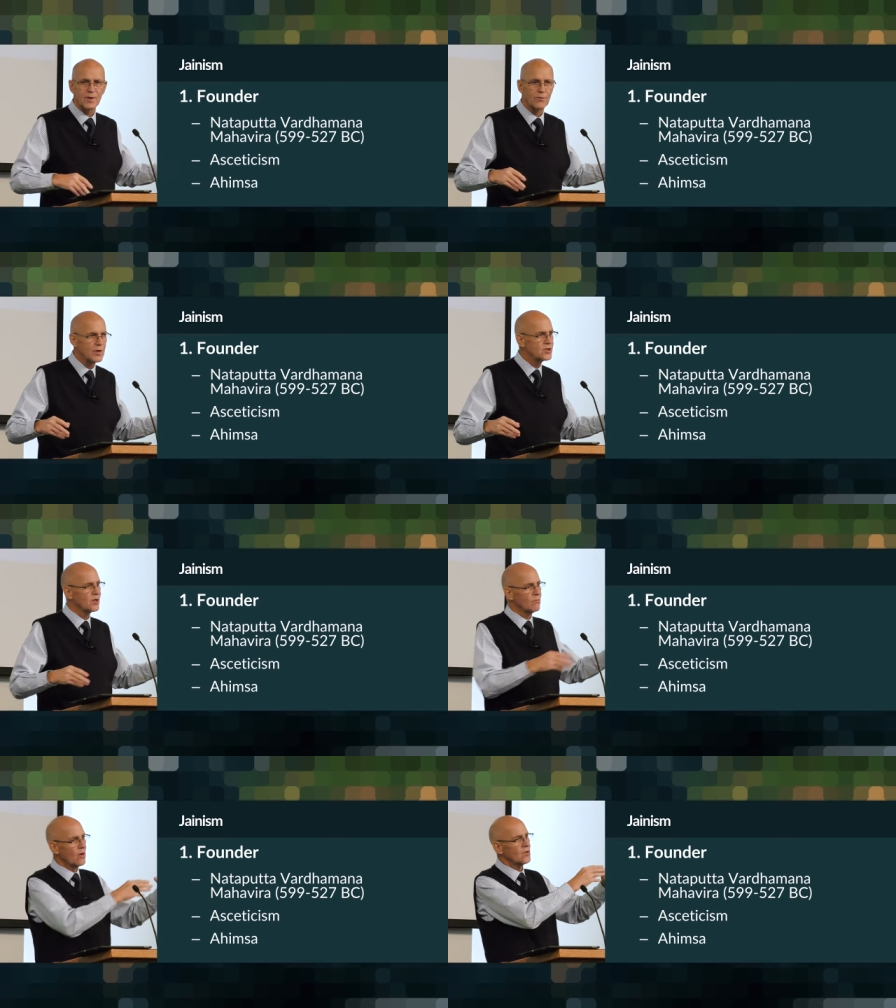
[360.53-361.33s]
I mean,
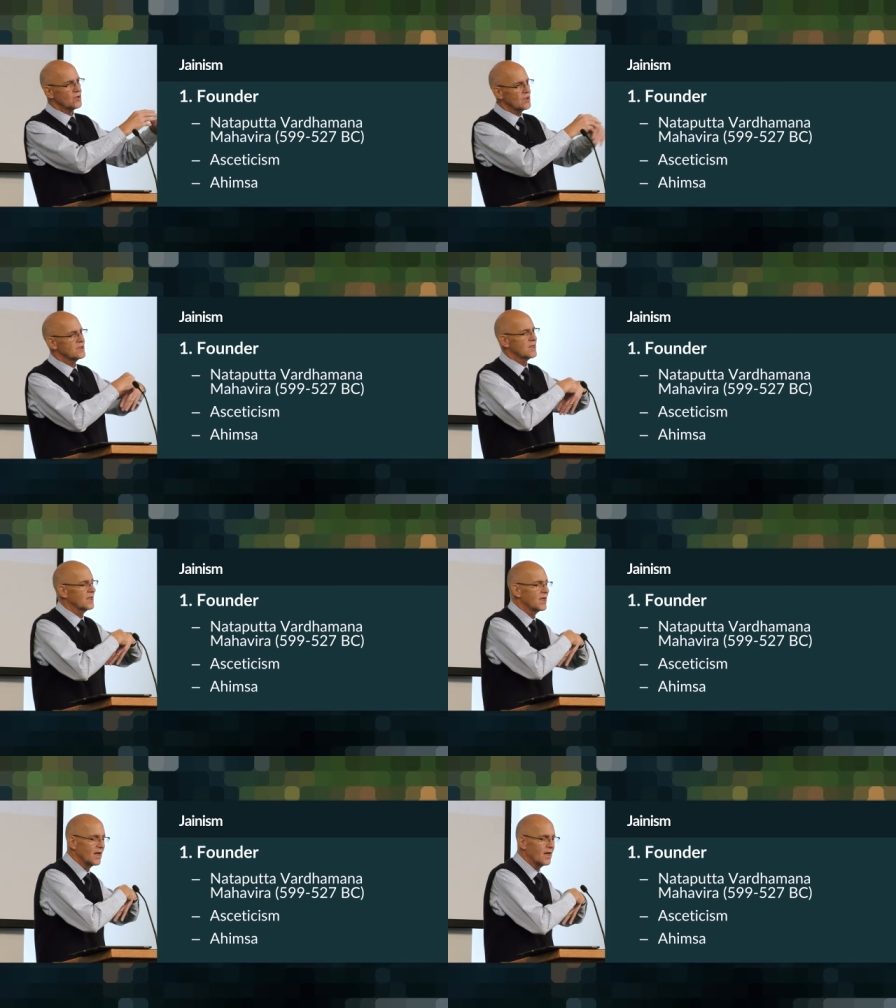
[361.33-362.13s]
reaching moksha is
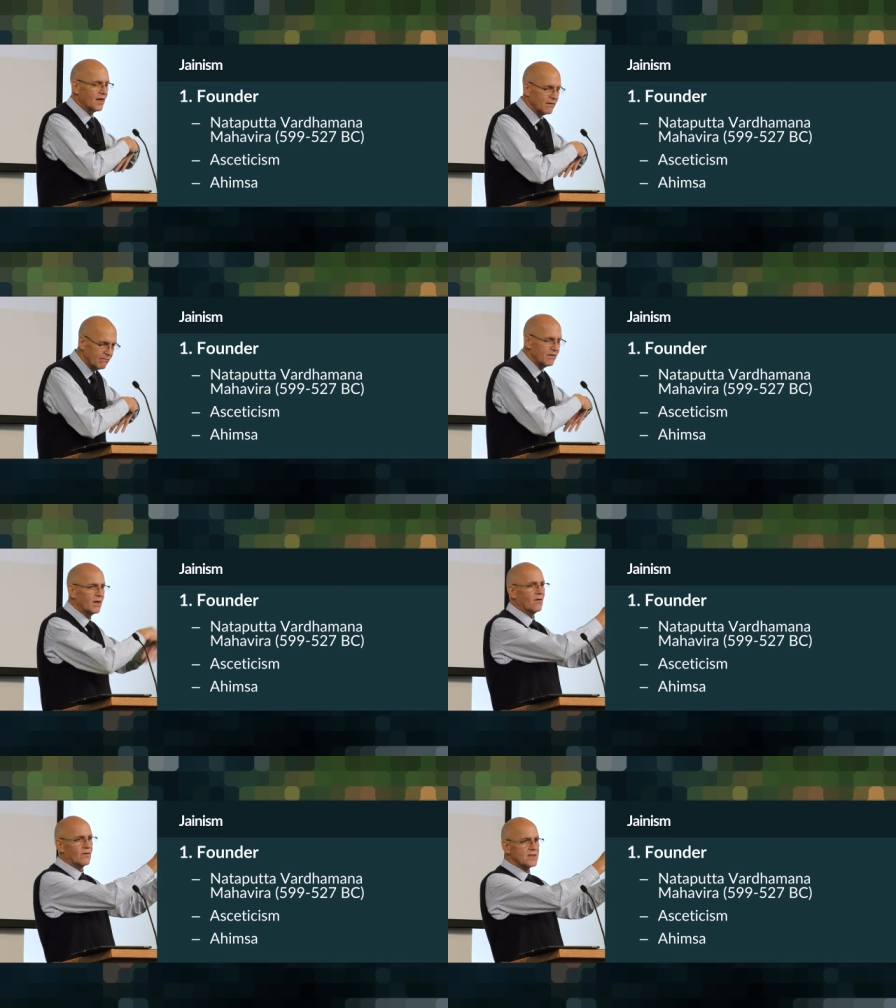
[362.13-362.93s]
the,
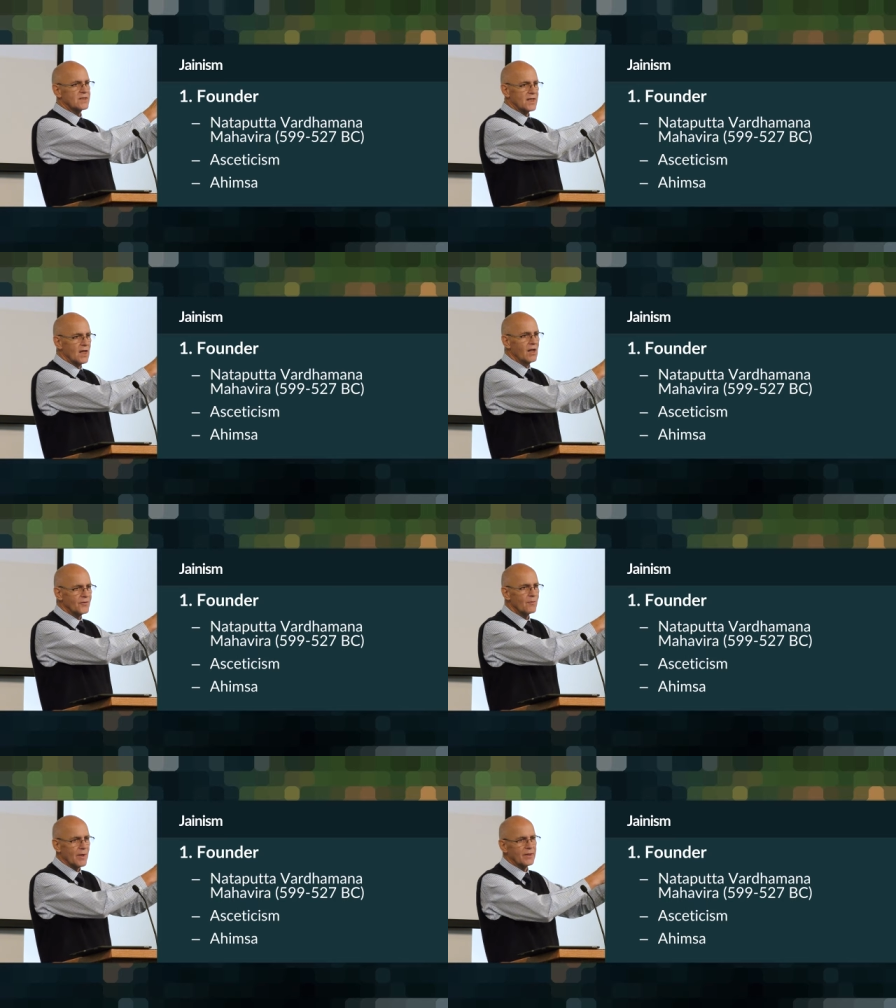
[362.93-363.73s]
you know, is the
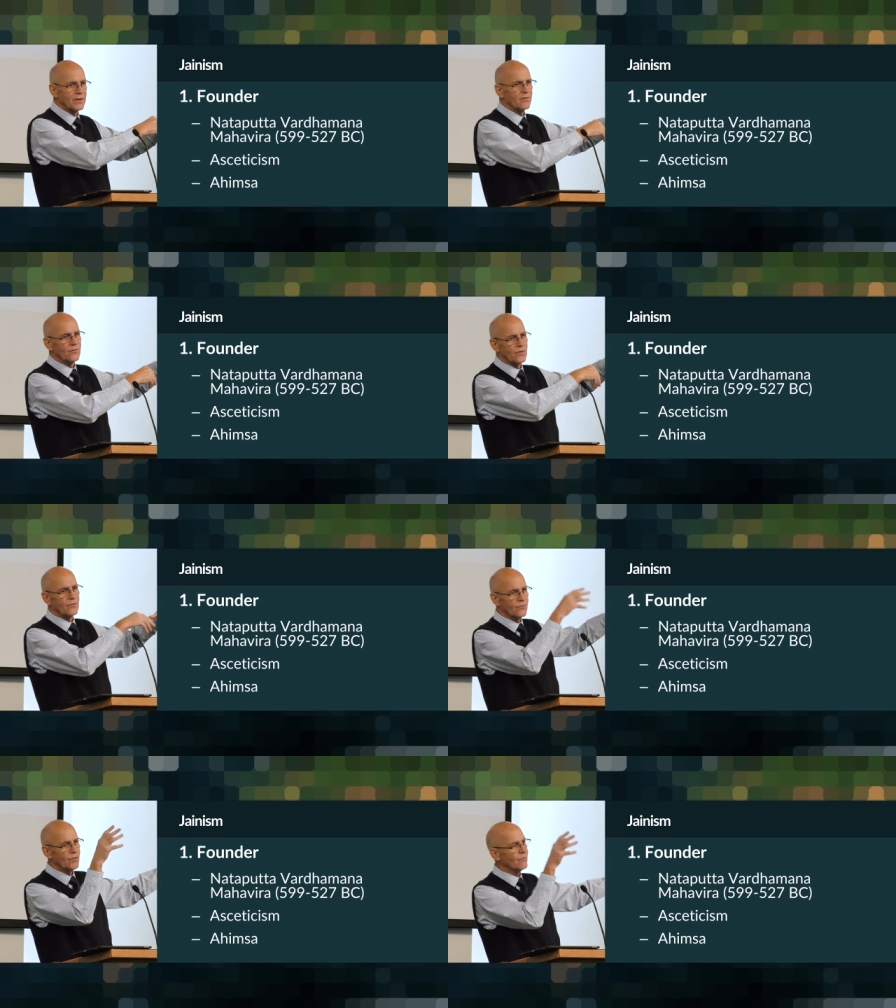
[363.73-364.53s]
ultimate. You,
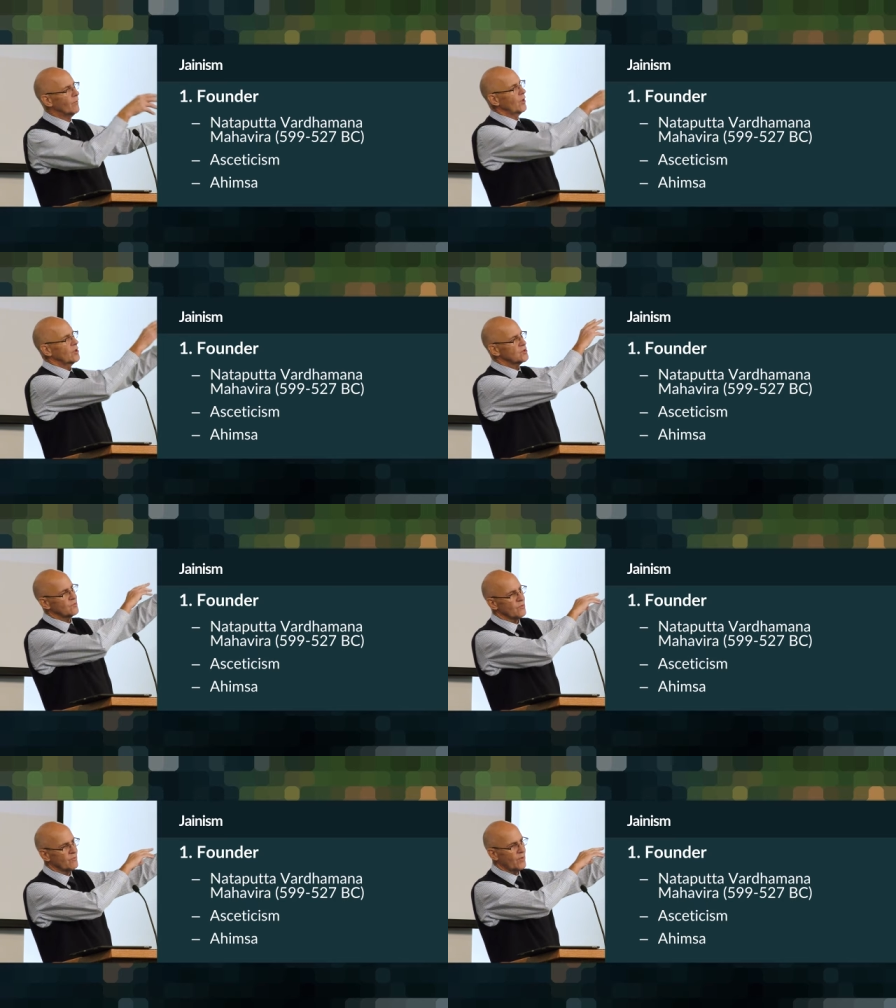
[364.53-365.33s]
you've, you've merged
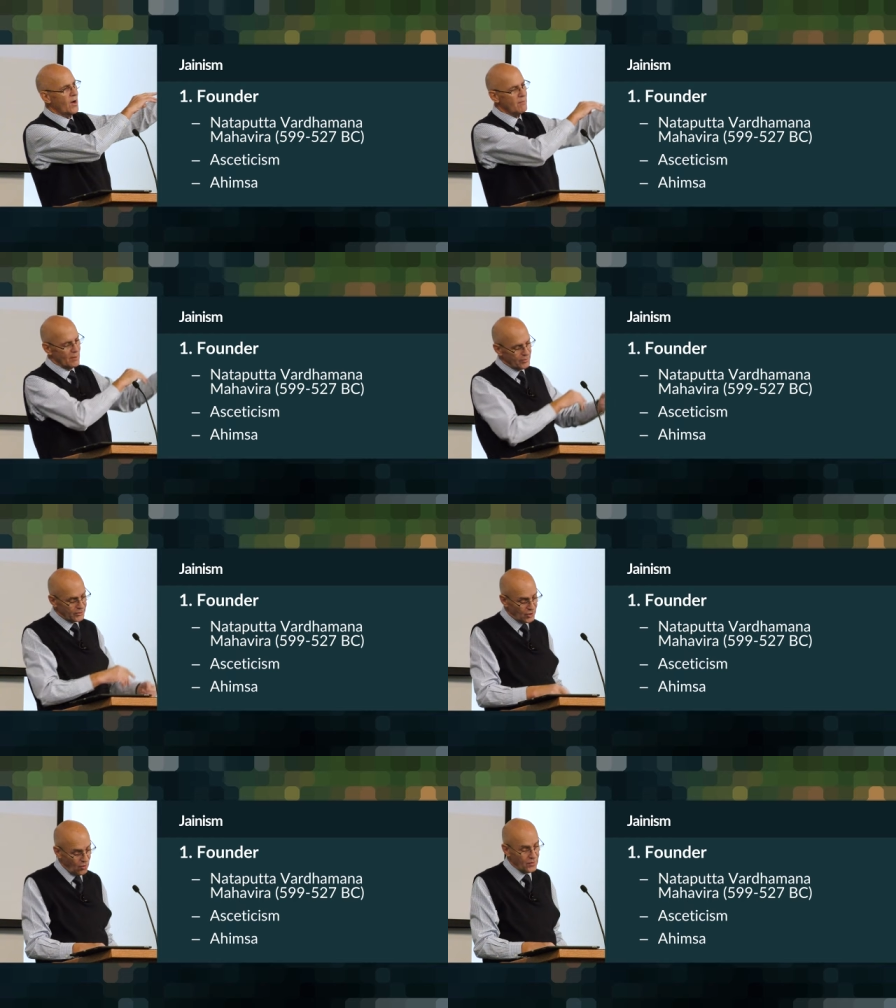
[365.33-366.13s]
with Brahma.
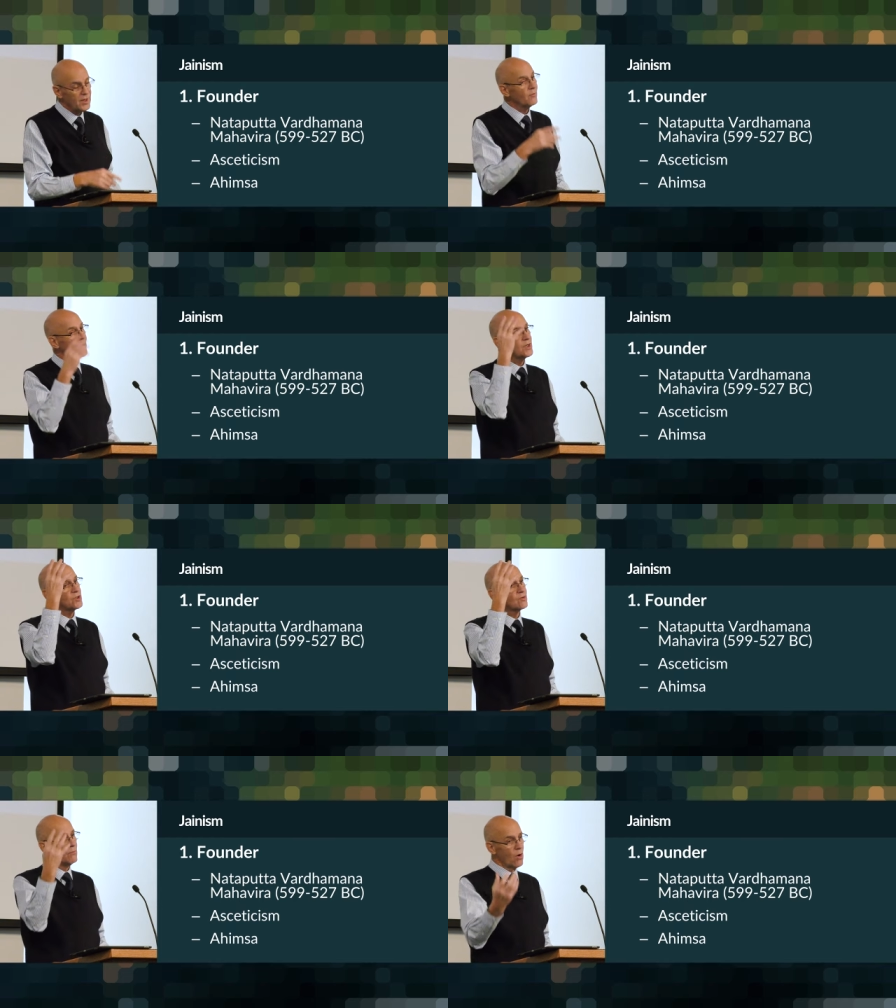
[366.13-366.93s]
But no, he
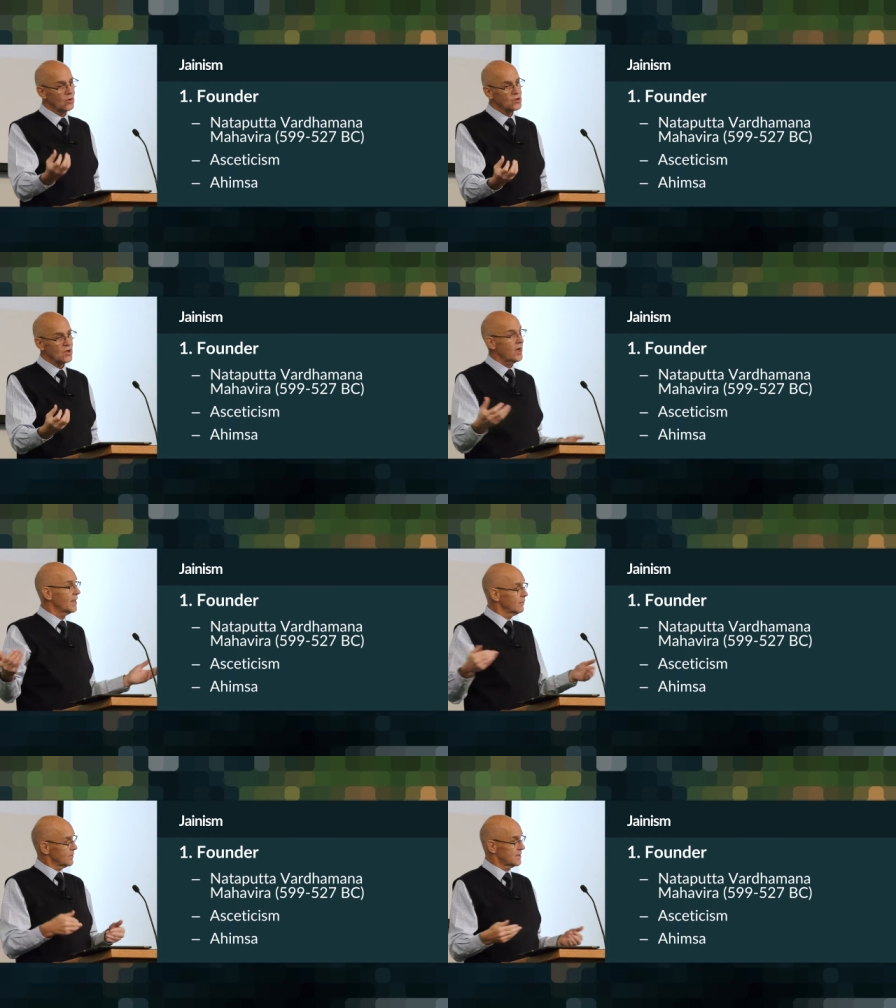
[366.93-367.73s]
reached moksha,
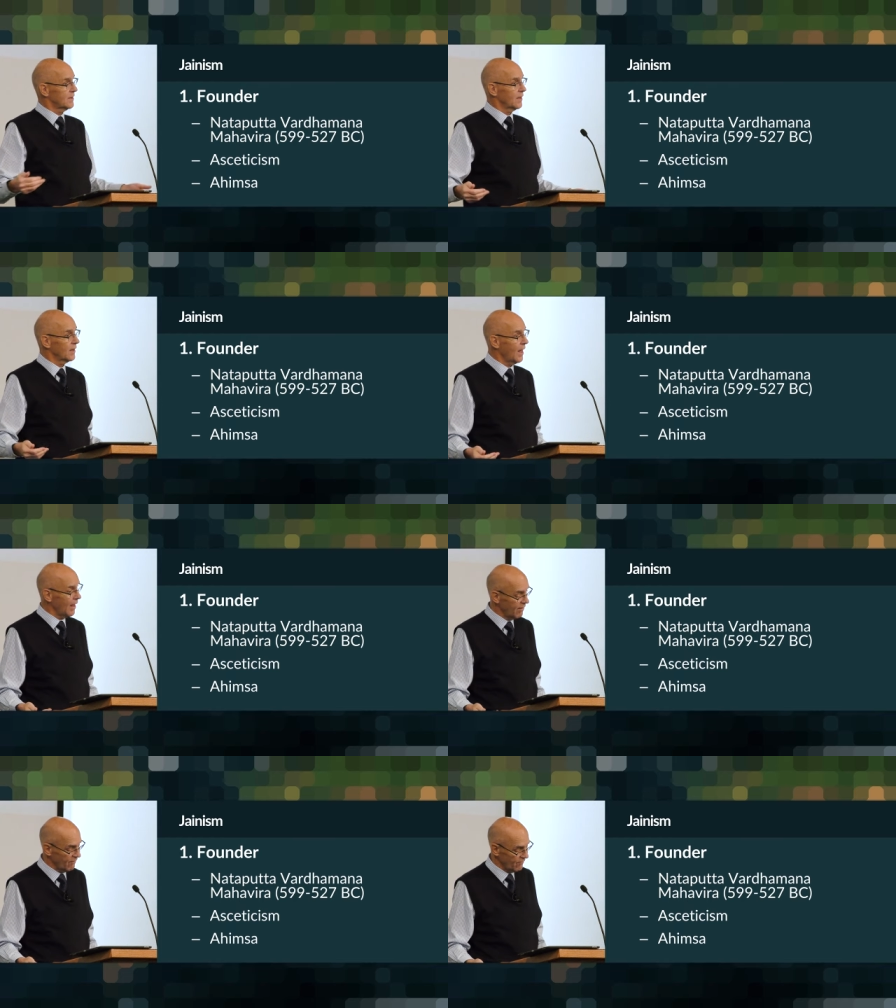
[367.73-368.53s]
he was still
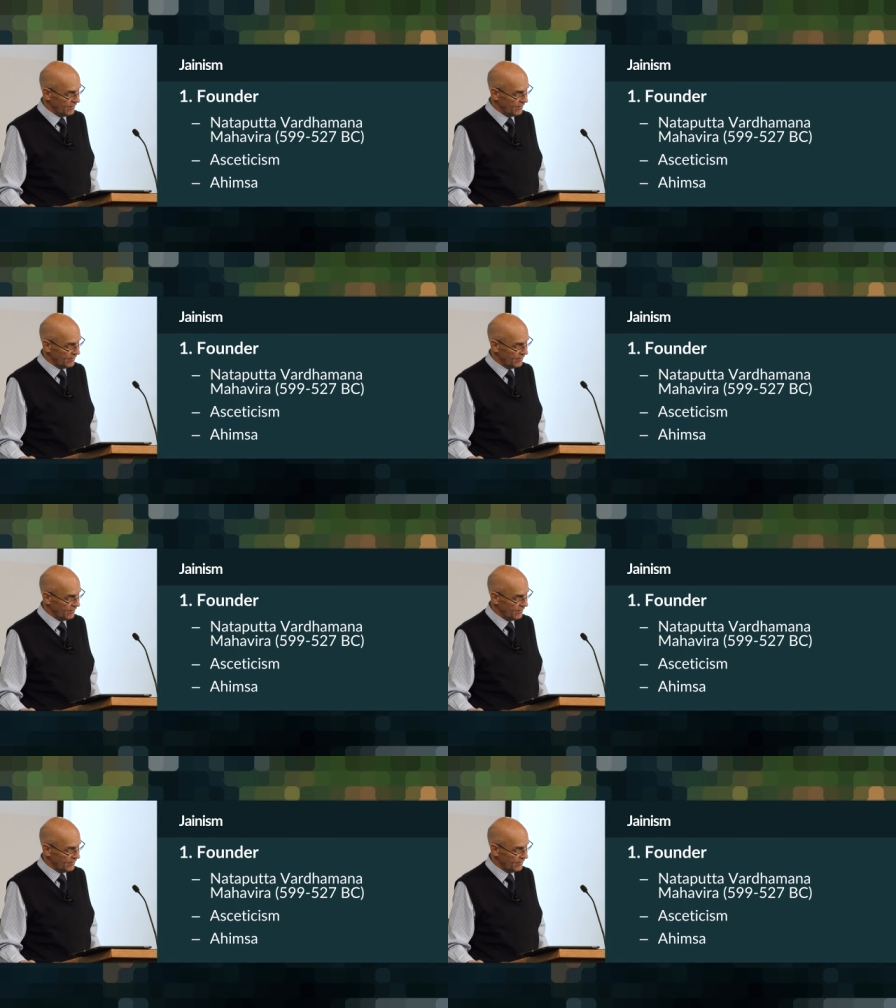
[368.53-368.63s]
alive